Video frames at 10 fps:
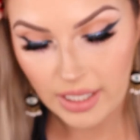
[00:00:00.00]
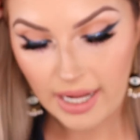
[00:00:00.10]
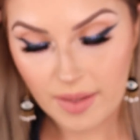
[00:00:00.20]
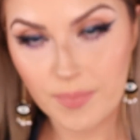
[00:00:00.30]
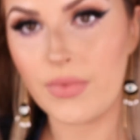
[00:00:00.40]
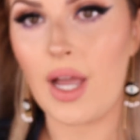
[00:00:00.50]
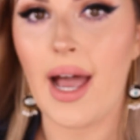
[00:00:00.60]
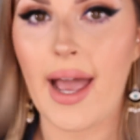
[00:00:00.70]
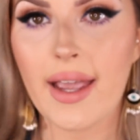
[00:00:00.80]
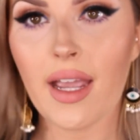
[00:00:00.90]
Okay,
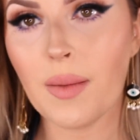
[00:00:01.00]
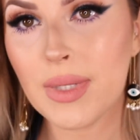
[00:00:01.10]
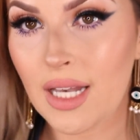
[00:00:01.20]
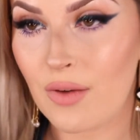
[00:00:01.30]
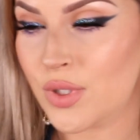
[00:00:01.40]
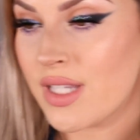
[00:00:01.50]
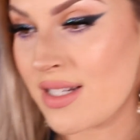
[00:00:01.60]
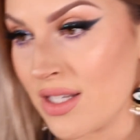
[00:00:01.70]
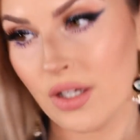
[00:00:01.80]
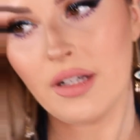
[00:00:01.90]
I am in love with
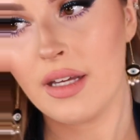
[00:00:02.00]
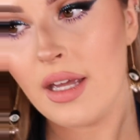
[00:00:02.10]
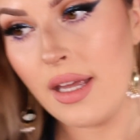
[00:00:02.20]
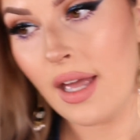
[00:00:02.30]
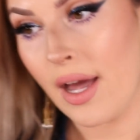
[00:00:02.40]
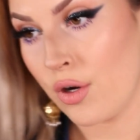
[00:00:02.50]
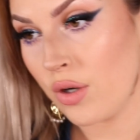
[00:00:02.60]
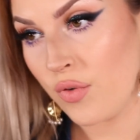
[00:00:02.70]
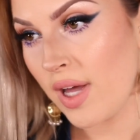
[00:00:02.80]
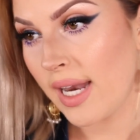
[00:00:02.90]
this look. I don't
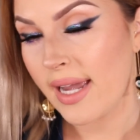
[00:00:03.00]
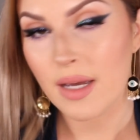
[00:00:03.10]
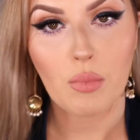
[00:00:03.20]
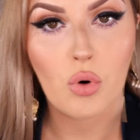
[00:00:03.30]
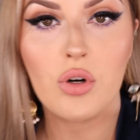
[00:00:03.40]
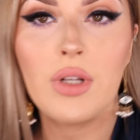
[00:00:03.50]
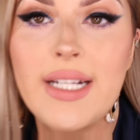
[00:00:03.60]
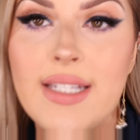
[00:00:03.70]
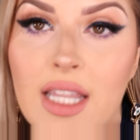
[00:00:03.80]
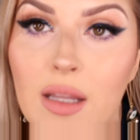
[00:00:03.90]
know if I like it more or
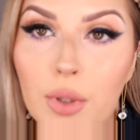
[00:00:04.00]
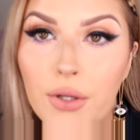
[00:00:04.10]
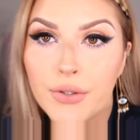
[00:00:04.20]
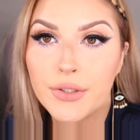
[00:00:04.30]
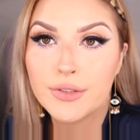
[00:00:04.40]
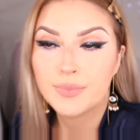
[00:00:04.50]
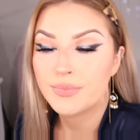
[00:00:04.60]
less than the blue.